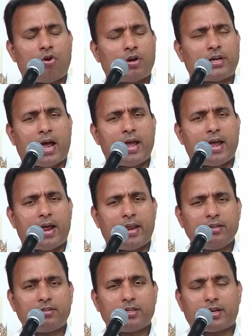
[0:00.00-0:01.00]
not
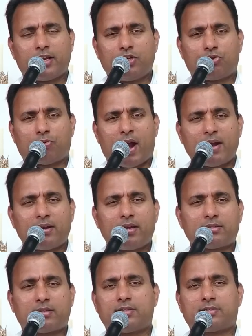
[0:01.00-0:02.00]
enter into
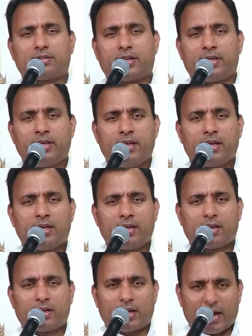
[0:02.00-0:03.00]
unnecessary
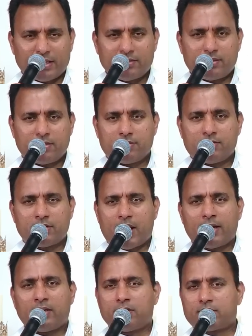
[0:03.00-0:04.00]
crises,
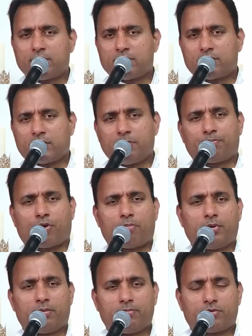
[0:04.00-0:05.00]
unnecessary
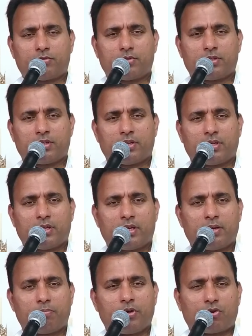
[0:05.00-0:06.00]
problems,
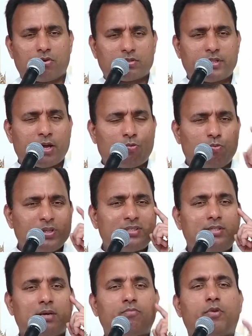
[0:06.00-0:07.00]
because their
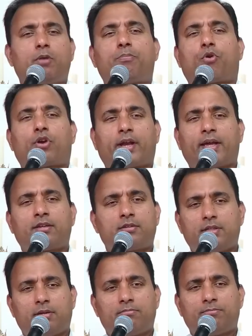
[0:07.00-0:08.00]
wisdom will
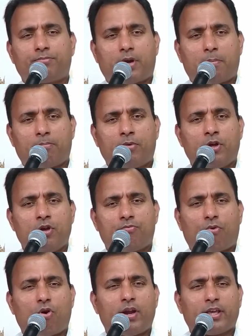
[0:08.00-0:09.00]
protect them from
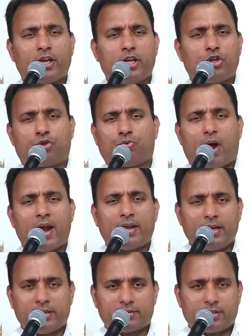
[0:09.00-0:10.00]
falling into
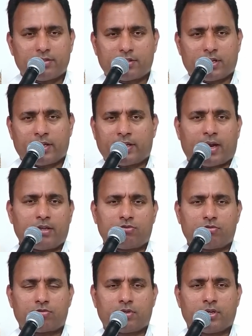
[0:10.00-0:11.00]
unnecessary
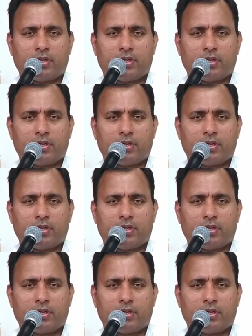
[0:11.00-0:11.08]
crises.